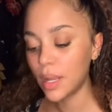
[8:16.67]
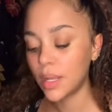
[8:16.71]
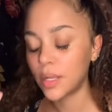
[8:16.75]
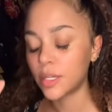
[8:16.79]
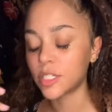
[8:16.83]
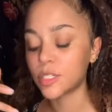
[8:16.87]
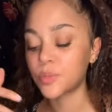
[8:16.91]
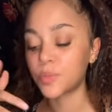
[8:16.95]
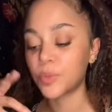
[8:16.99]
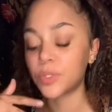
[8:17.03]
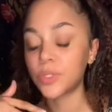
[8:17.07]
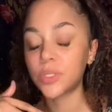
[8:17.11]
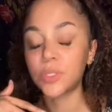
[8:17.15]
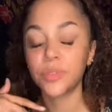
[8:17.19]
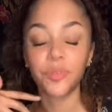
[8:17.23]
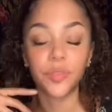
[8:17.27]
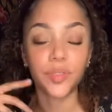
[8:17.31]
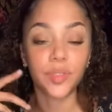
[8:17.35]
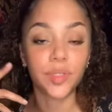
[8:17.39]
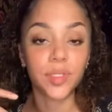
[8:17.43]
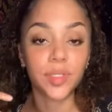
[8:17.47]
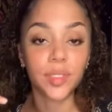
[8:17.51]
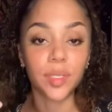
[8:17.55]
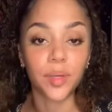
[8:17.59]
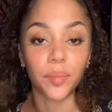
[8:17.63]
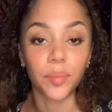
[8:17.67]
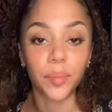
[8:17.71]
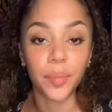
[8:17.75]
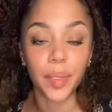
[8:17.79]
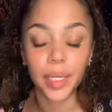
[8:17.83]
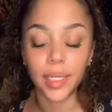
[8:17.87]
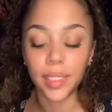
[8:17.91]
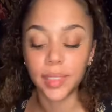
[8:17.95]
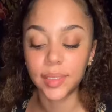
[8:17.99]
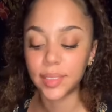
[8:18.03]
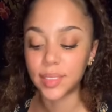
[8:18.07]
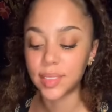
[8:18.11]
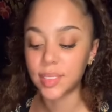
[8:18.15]
This person feels
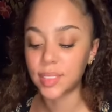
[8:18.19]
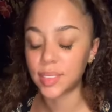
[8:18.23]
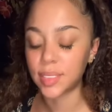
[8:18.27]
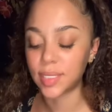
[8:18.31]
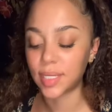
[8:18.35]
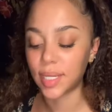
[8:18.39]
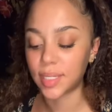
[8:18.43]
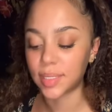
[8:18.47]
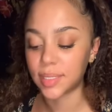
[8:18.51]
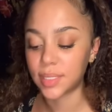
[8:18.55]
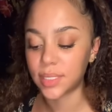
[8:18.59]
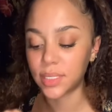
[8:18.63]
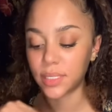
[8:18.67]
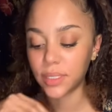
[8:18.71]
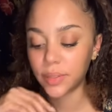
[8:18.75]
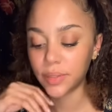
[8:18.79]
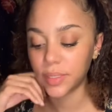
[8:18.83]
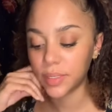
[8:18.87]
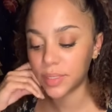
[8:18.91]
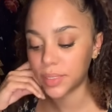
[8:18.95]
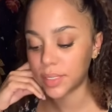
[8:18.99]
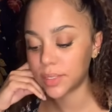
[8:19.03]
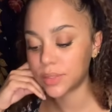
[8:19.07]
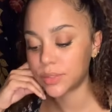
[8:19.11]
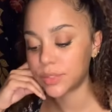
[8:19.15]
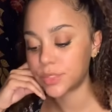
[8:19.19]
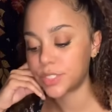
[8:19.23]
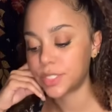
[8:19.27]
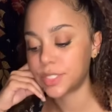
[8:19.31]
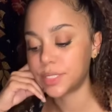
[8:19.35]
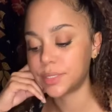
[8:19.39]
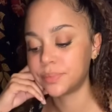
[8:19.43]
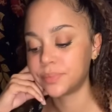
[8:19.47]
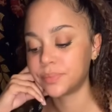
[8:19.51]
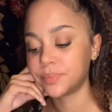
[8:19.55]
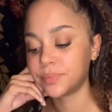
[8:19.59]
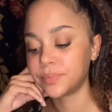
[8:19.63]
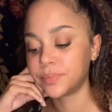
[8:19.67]
compelled. This is Cancerian
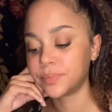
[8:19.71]
energy.